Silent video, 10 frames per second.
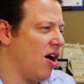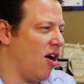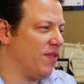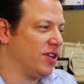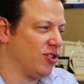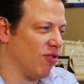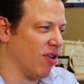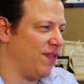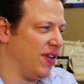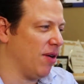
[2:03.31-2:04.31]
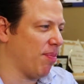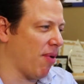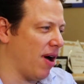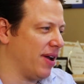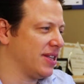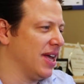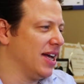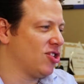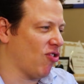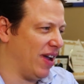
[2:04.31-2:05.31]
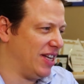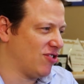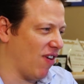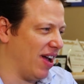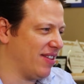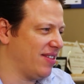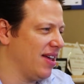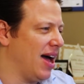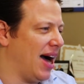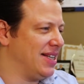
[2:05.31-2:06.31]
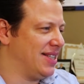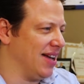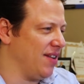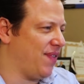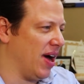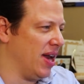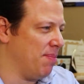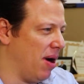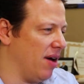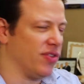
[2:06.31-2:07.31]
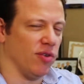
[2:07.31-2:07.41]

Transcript: of the Sugarfina product trade dress identified above.